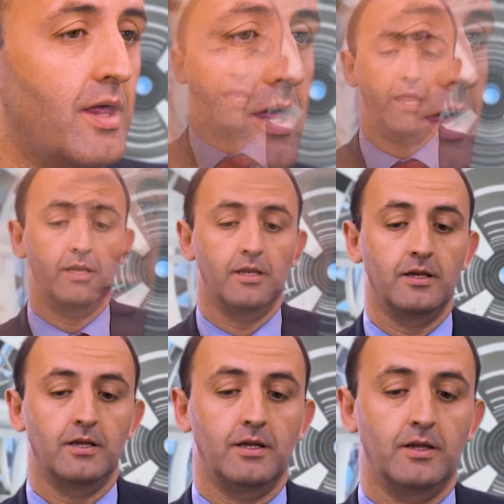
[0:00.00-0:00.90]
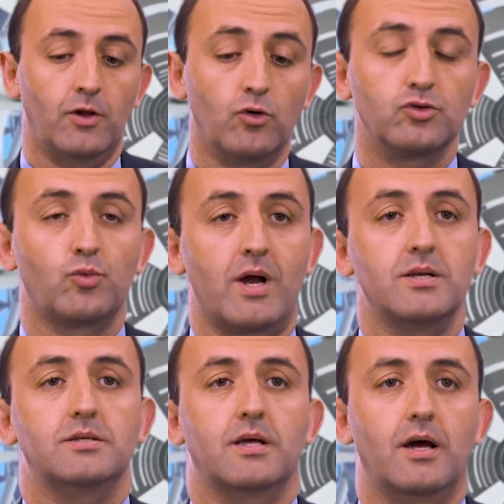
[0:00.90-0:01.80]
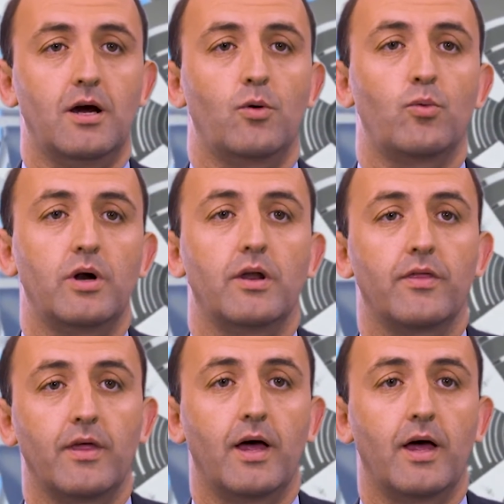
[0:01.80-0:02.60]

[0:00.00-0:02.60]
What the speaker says: And those ones were